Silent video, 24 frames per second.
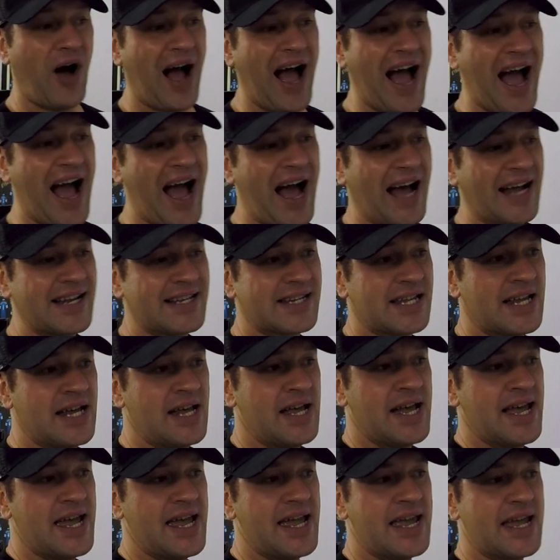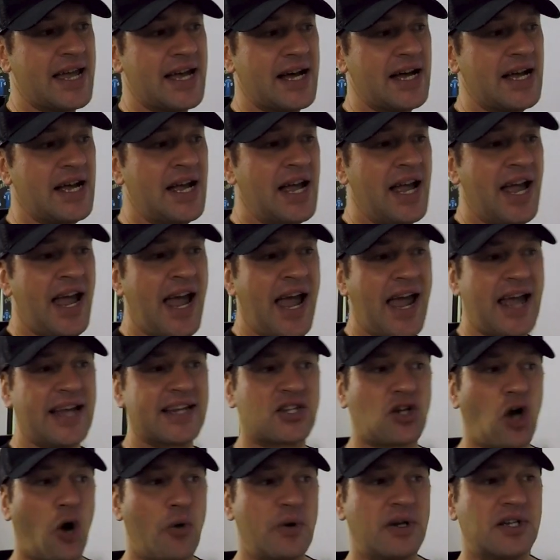ad here is
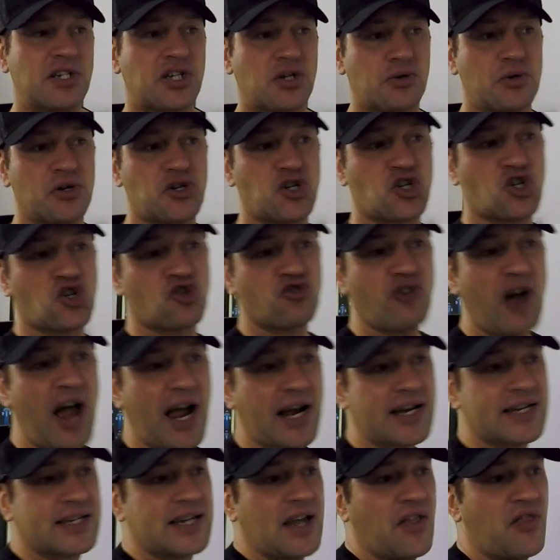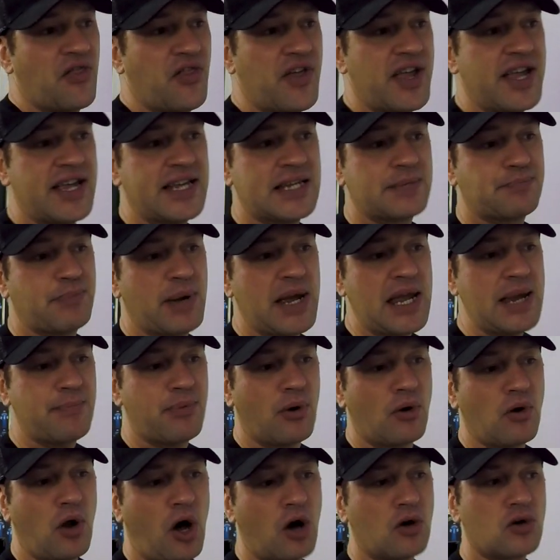going to attract these
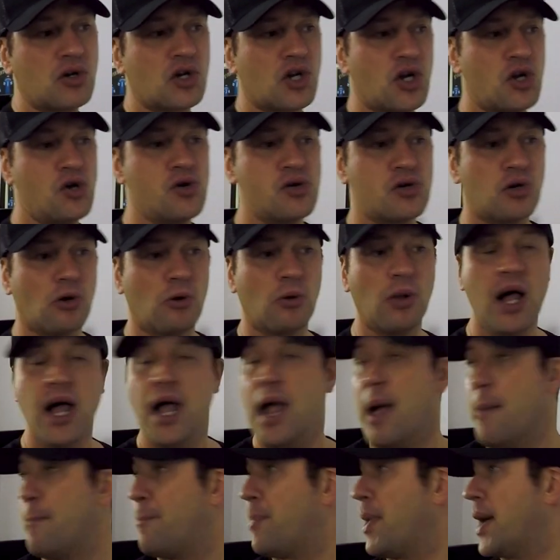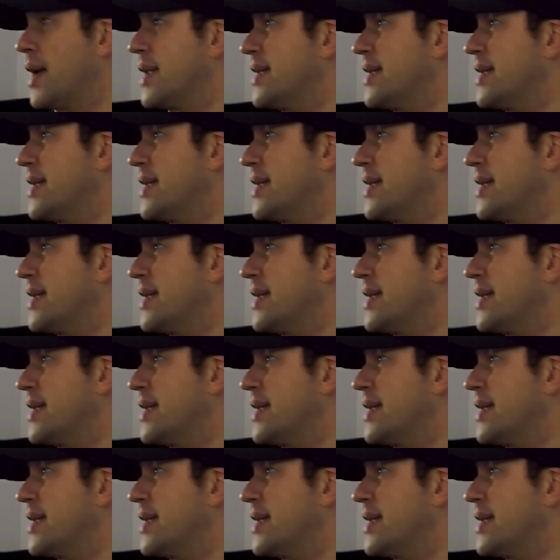people on Google by